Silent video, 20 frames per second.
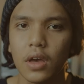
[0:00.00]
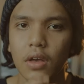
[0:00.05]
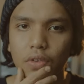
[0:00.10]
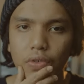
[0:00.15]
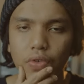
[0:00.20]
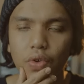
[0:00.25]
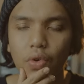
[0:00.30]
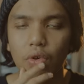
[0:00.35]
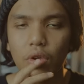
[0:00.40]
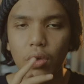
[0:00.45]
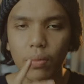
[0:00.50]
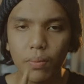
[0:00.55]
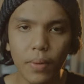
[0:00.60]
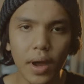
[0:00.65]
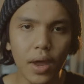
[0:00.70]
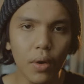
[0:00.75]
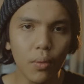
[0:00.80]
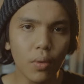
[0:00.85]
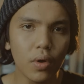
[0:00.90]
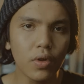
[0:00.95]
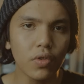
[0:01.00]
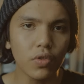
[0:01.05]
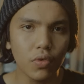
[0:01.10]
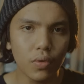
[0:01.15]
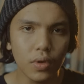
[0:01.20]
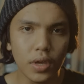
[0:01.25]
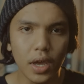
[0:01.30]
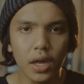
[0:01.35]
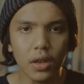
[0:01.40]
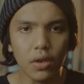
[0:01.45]
So you might want
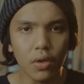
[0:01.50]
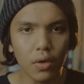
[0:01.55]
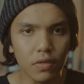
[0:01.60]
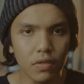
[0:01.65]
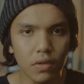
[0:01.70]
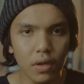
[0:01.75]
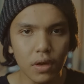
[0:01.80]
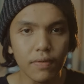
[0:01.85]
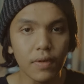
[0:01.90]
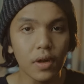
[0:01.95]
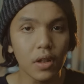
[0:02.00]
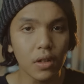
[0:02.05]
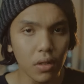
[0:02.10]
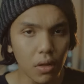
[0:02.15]
to get yourself a